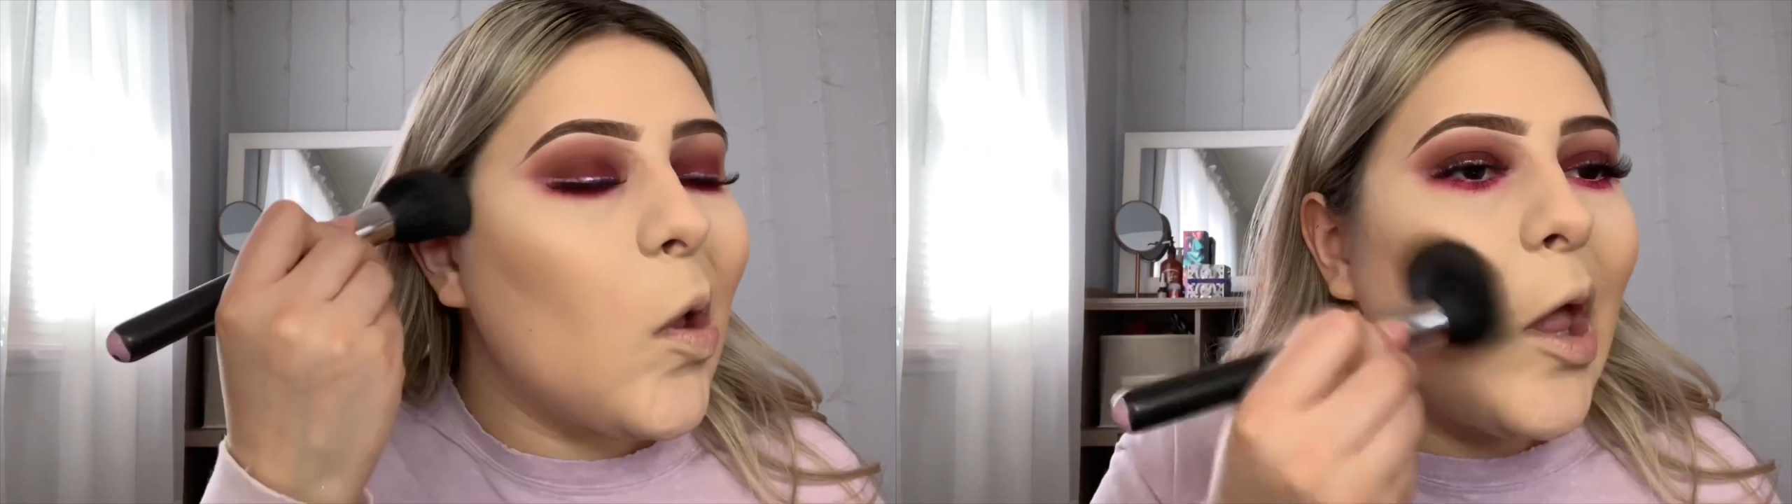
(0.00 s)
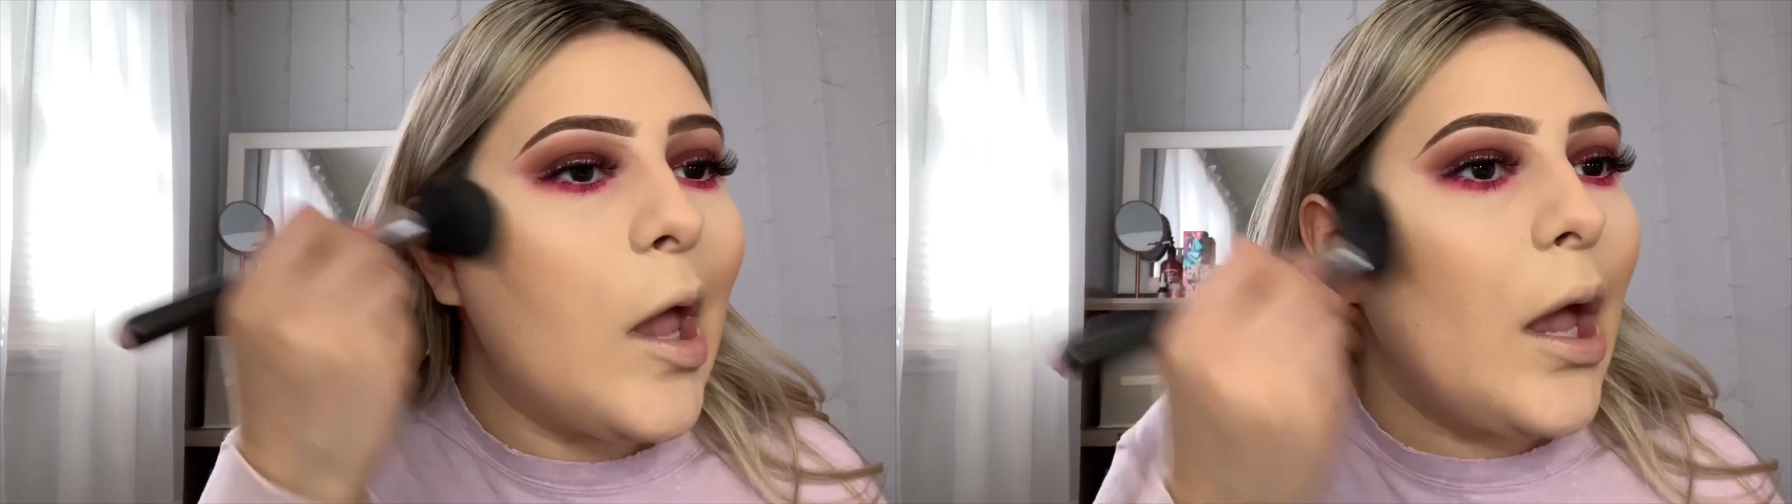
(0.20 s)

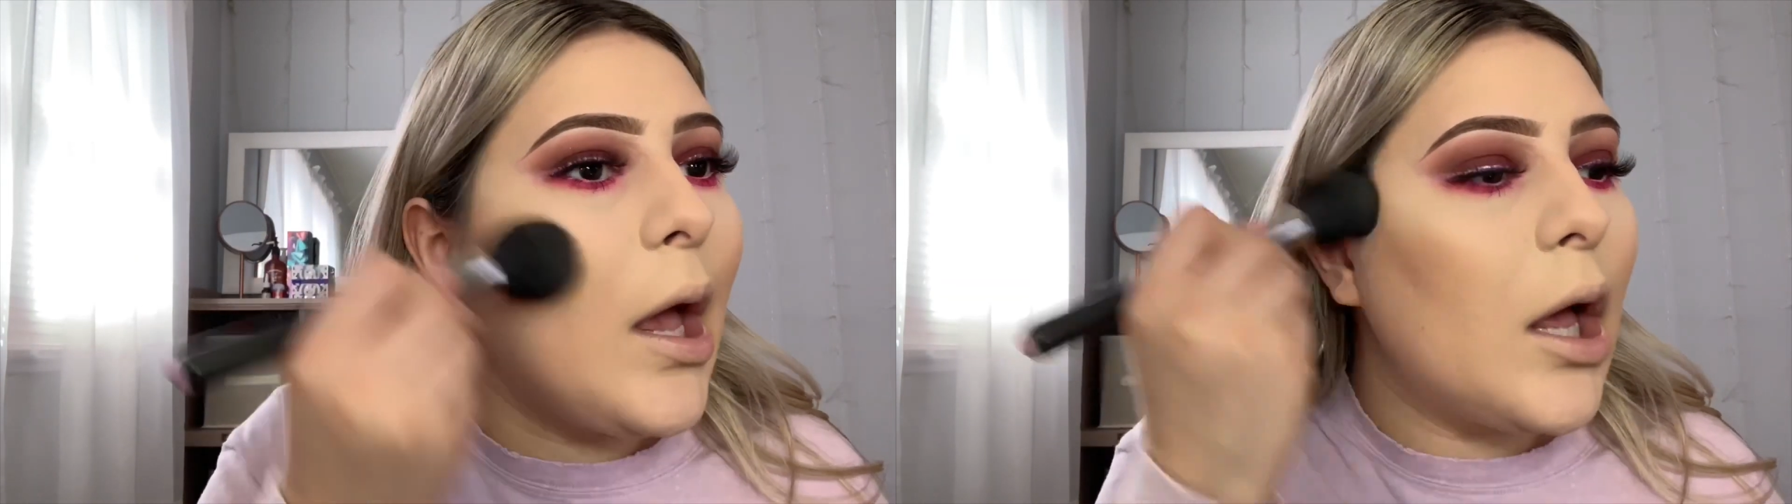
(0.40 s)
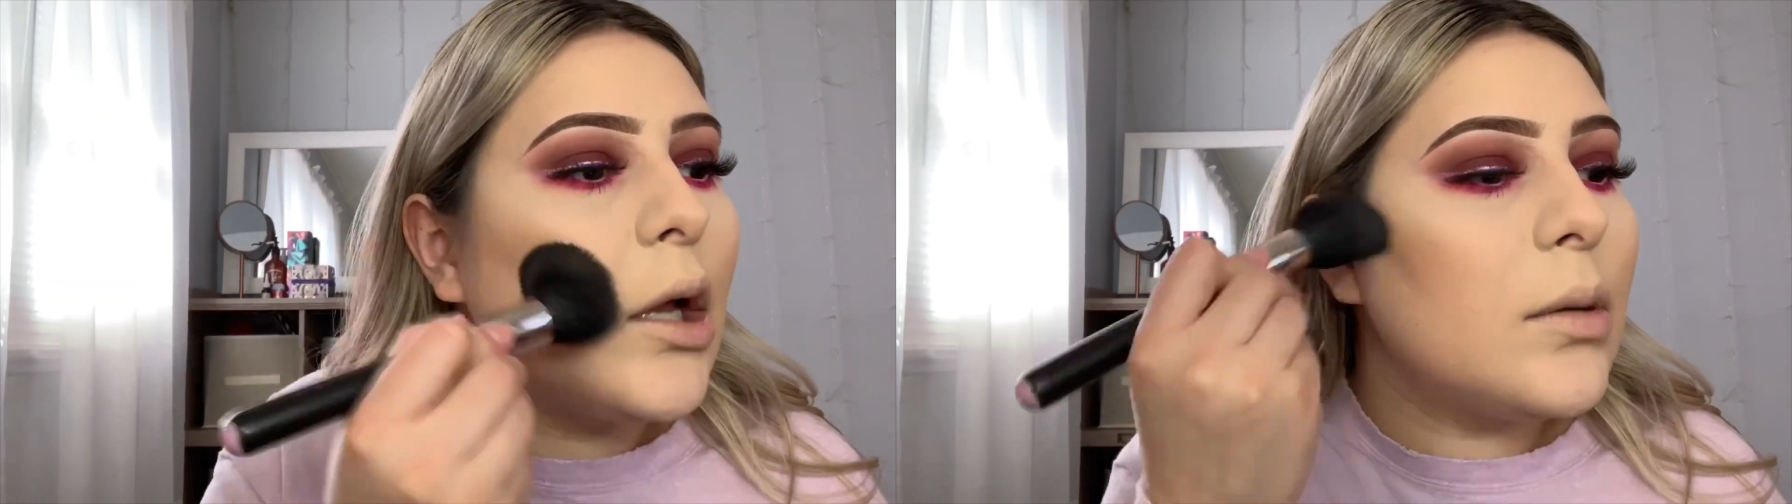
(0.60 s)

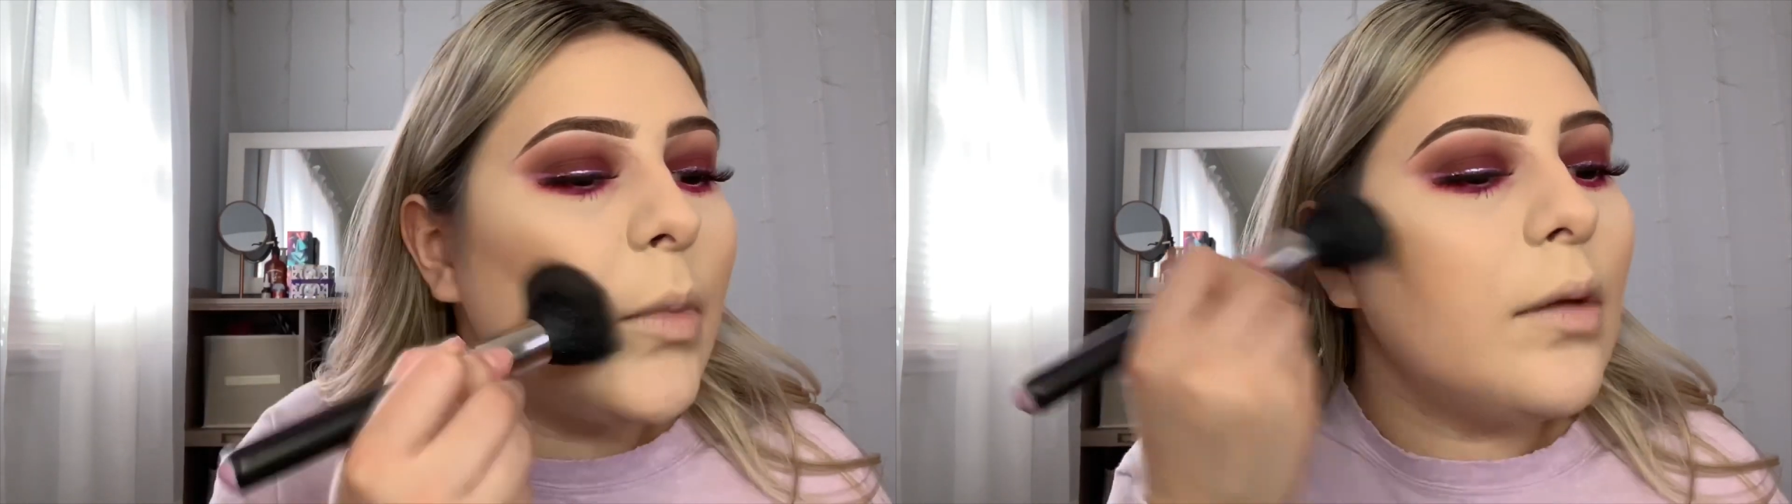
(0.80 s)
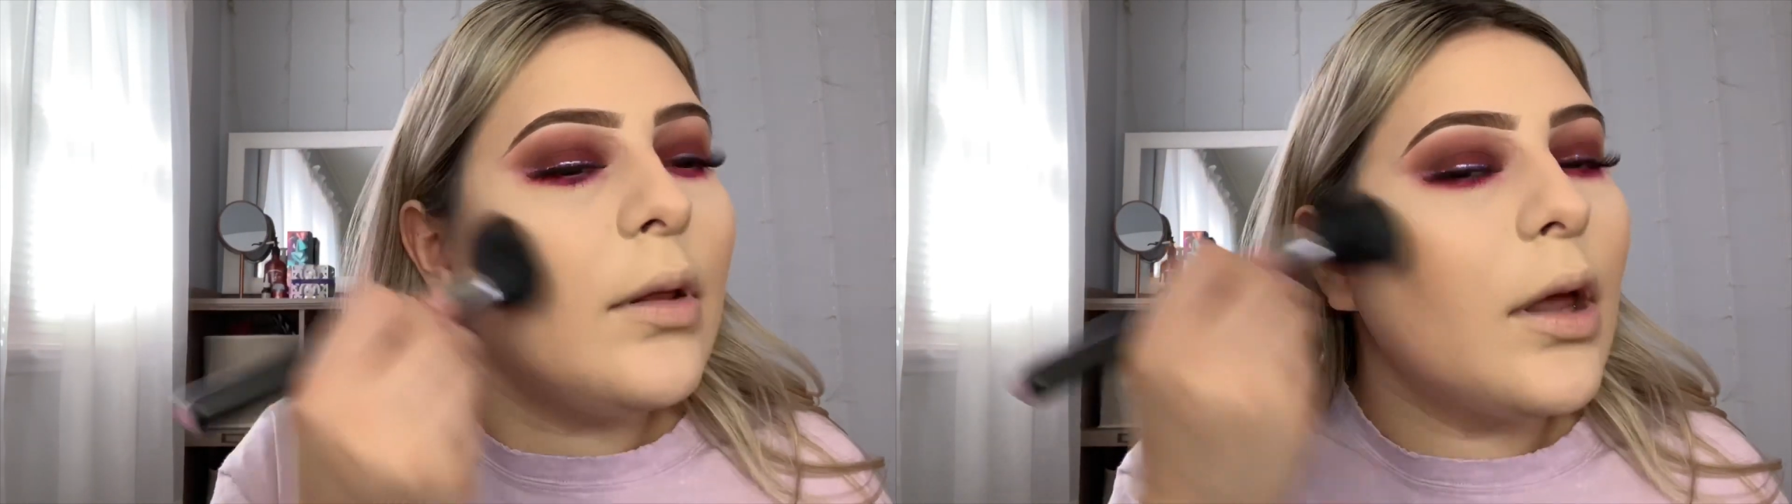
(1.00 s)
and
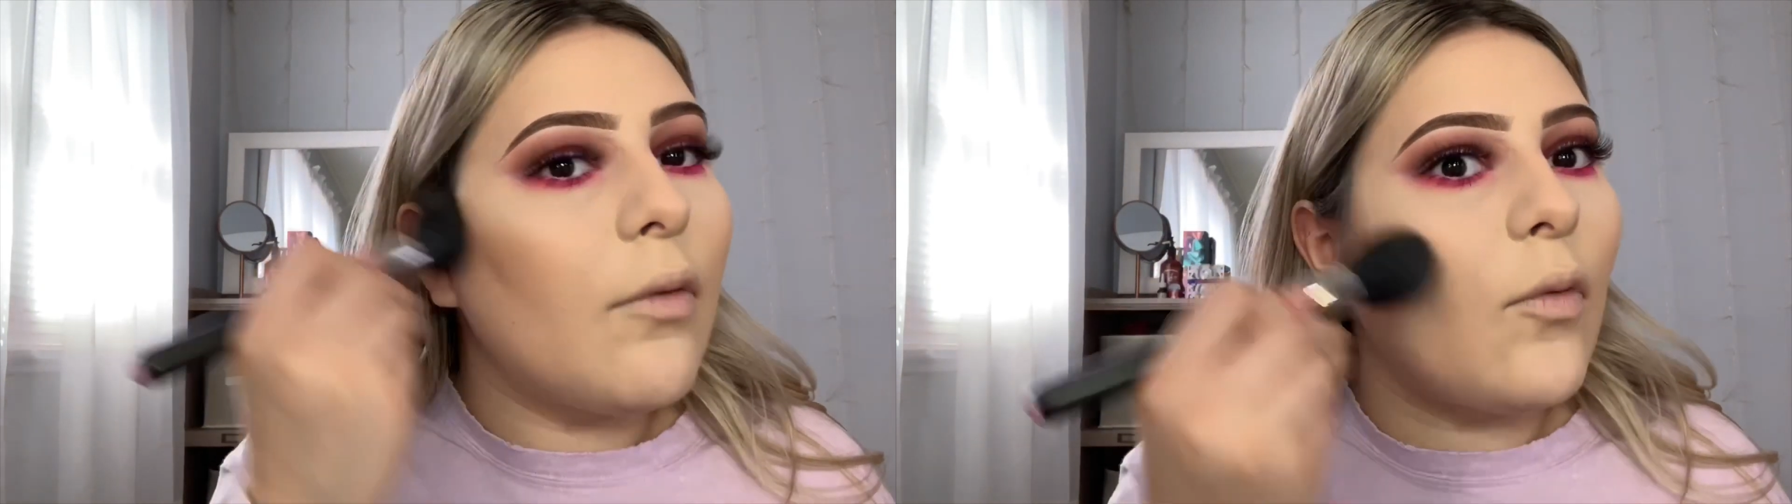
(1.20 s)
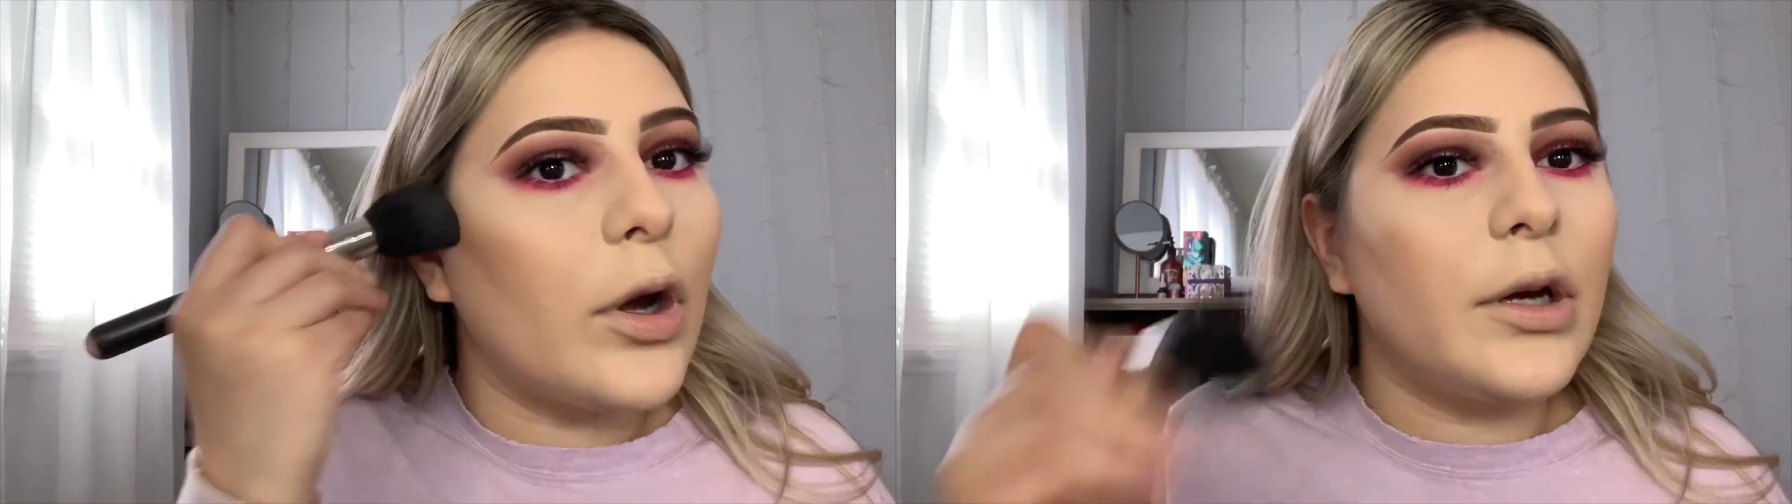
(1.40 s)
maybe like
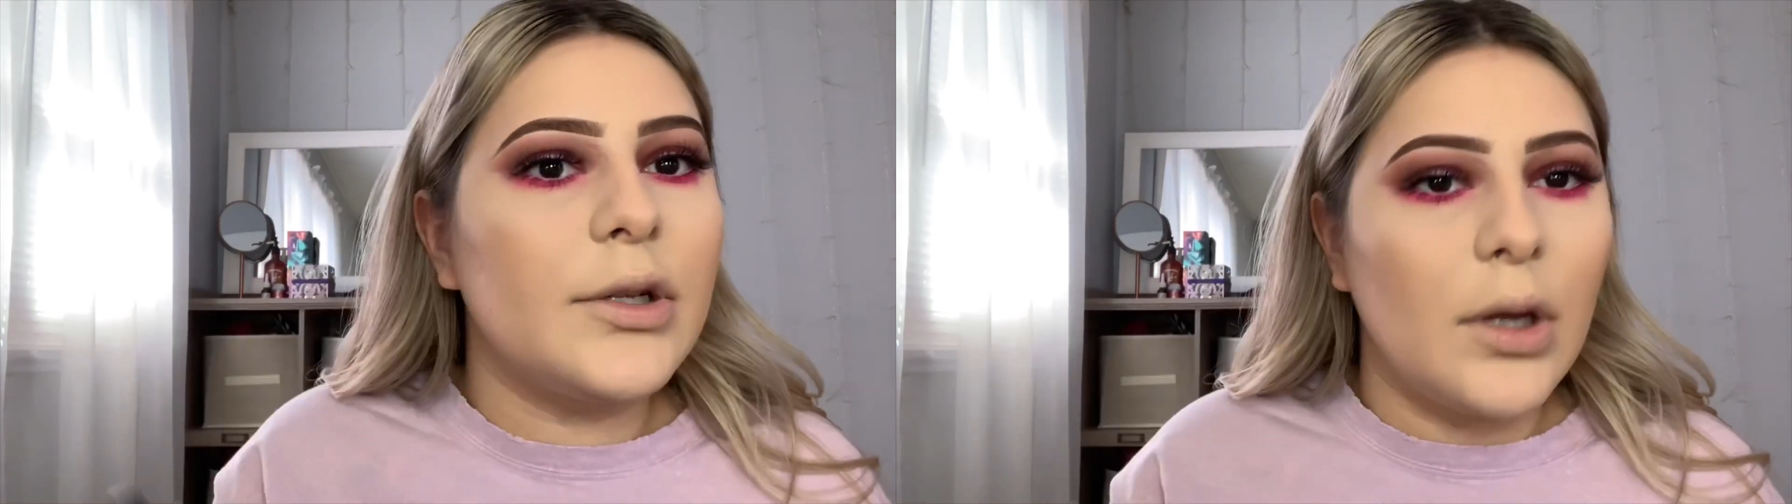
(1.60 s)
4 years